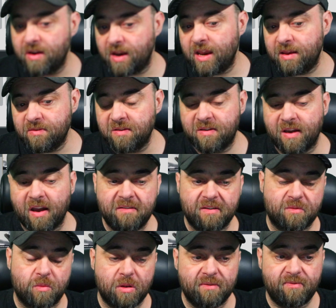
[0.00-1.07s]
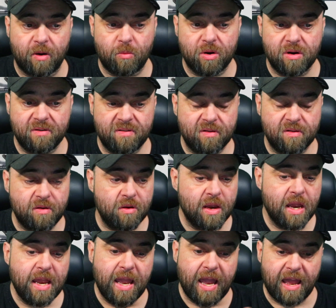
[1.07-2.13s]
in this case as well if I wanted to,
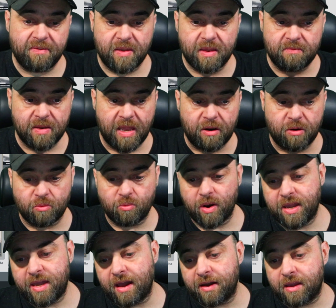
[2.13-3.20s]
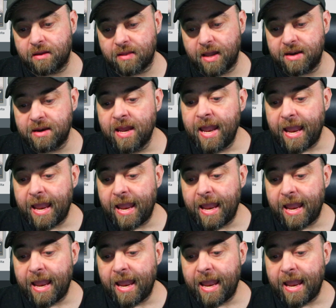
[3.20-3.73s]
and then it'll recalculate.